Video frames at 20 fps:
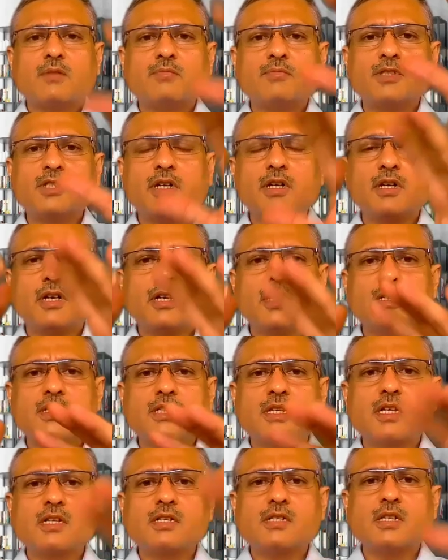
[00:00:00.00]
I'm gently
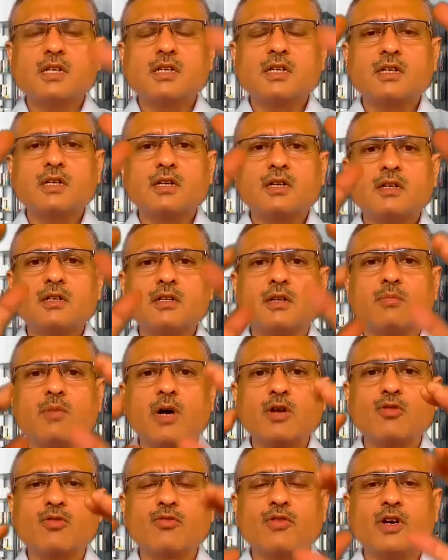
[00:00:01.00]
sensing the
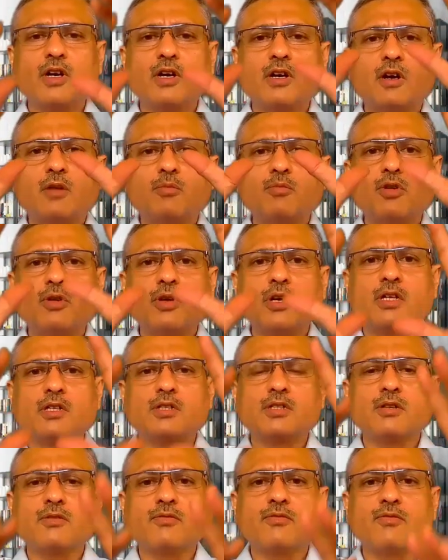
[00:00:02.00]
biofield
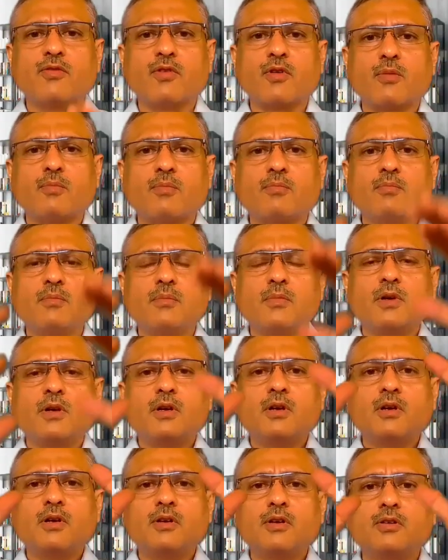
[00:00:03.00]
communication from
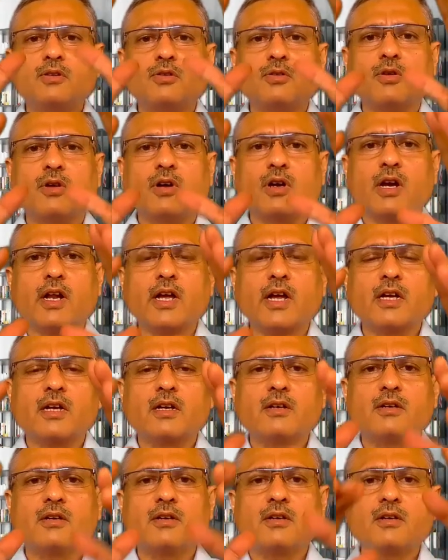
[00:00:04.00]
your
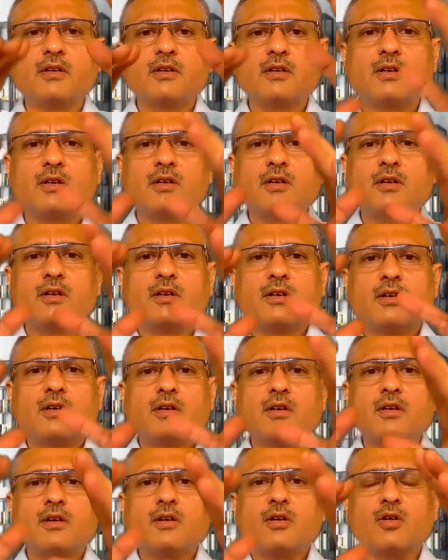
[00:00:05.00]
neck
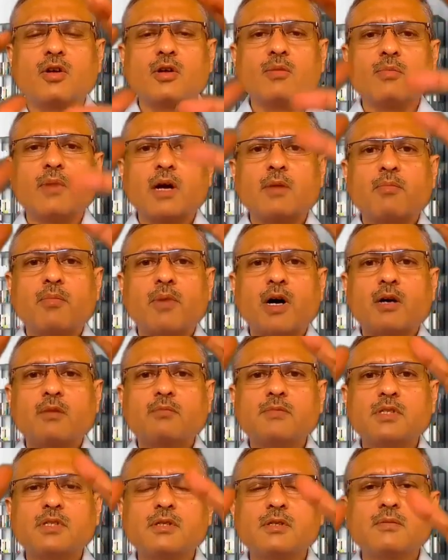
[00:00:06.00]
on my
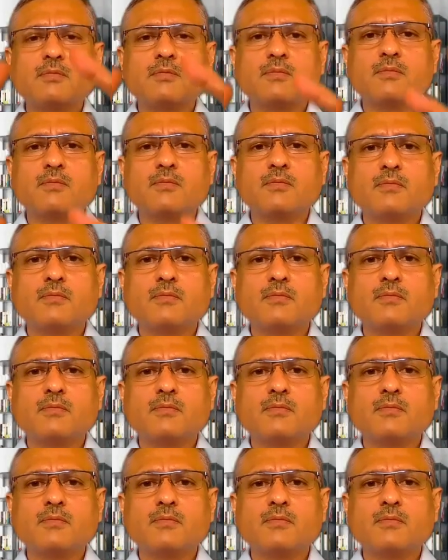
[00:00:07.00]
palms,